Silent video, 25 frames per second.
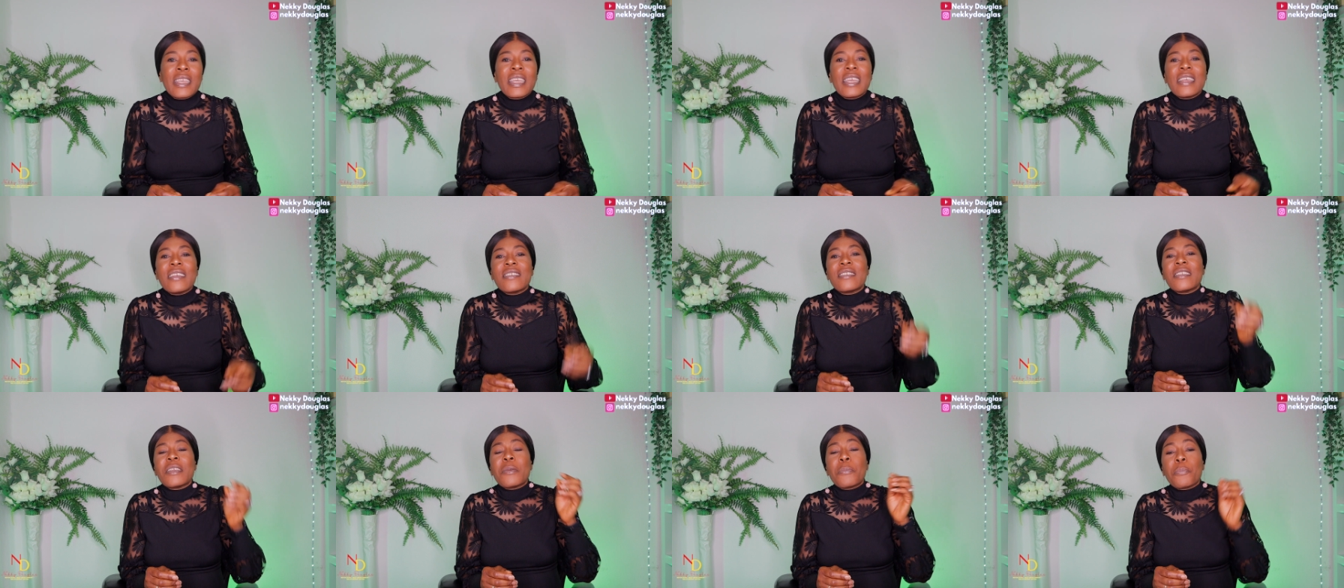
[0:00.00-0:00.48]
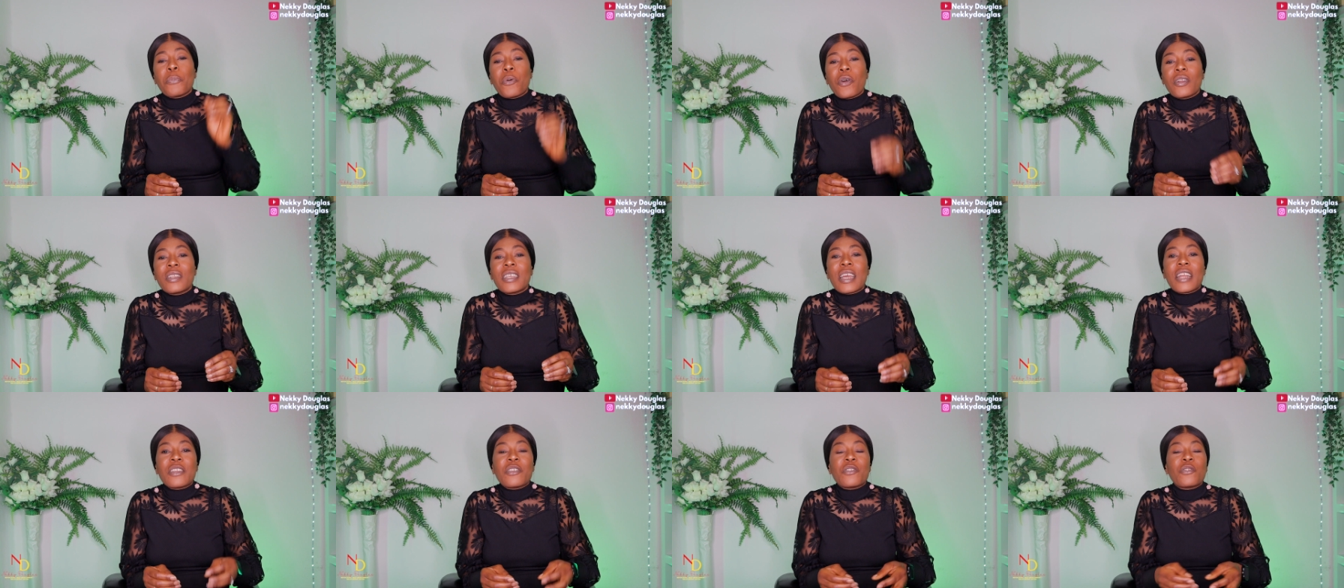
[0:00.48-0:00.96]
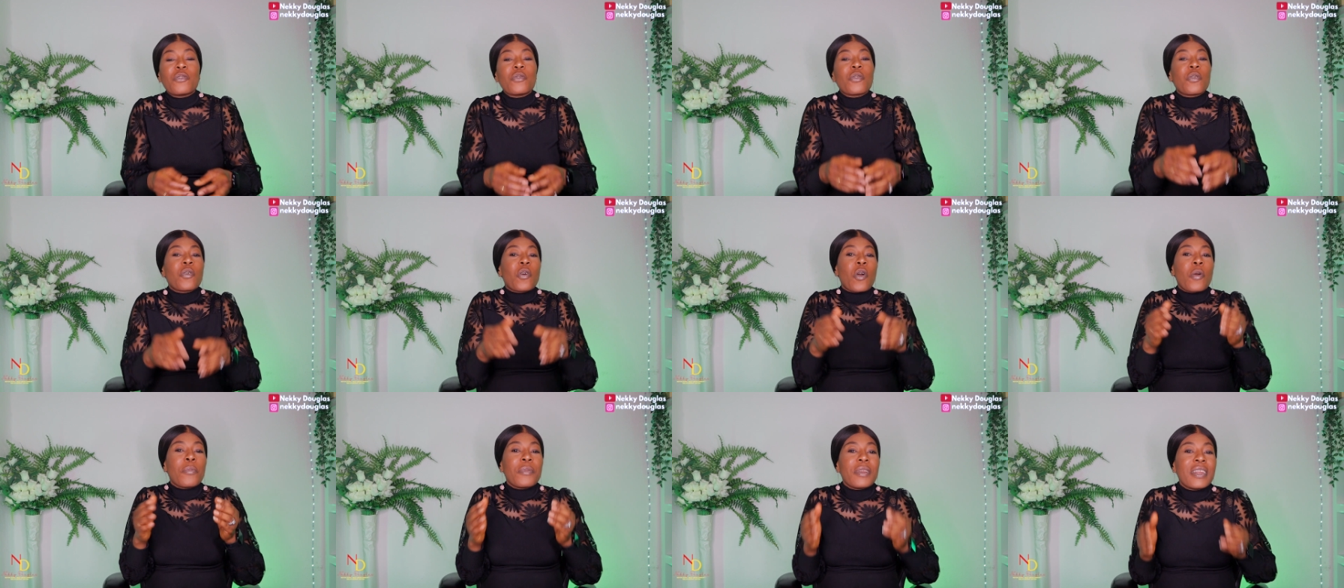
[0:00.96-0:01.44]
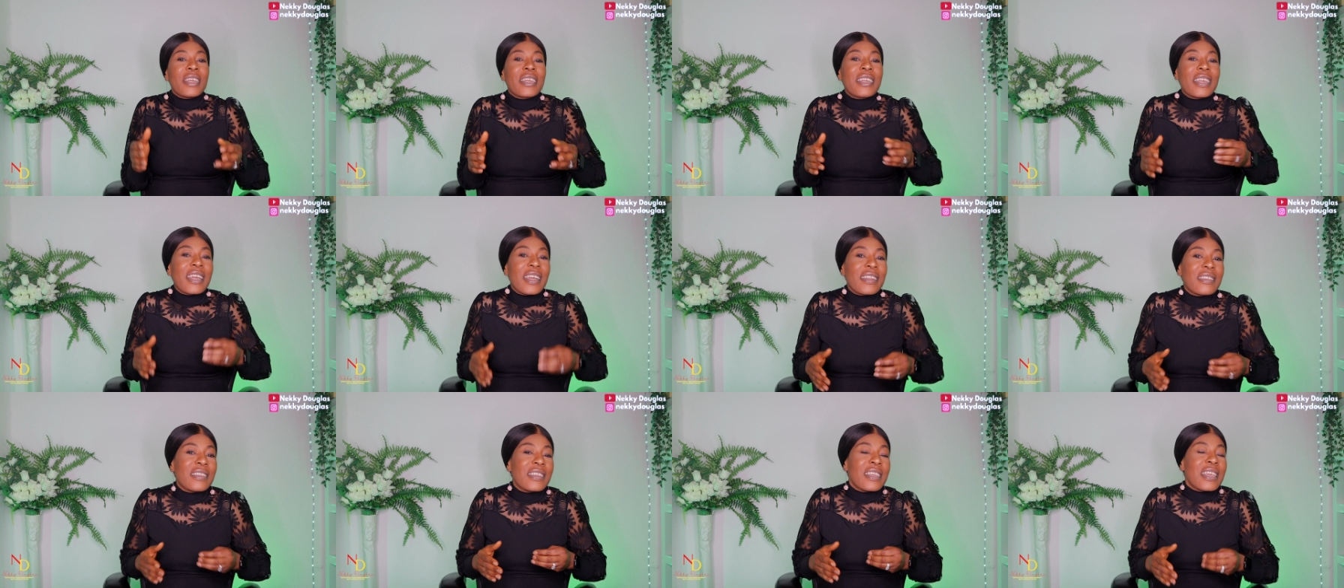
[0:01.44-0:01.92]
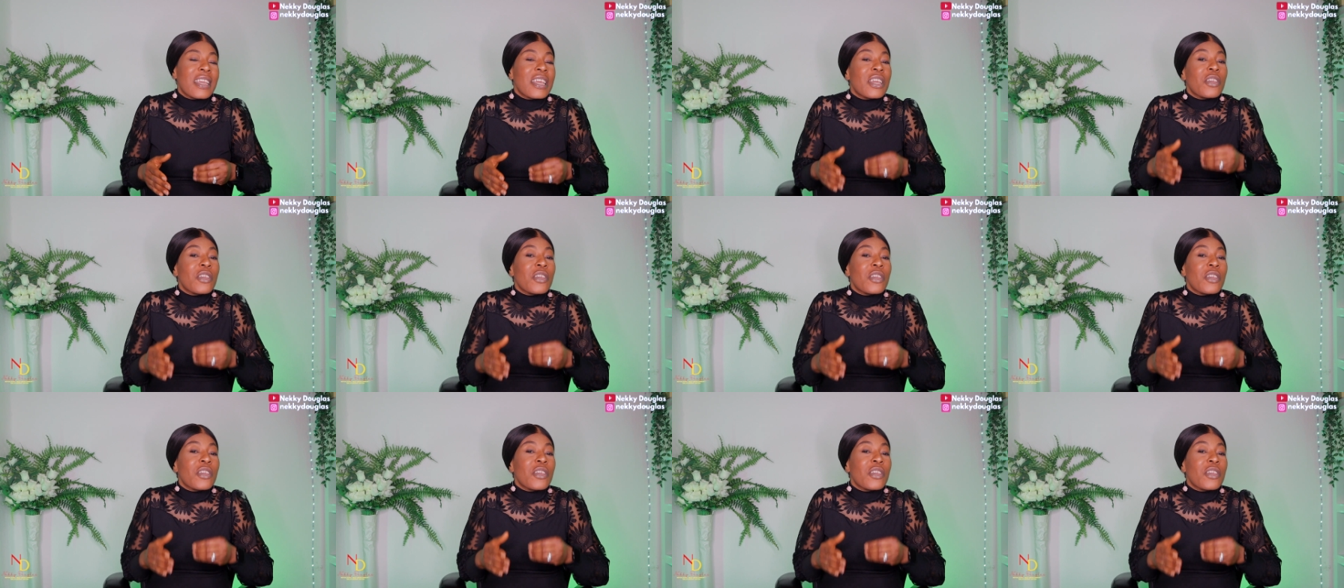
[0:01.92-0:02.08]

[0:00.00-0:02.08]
It's important to communicate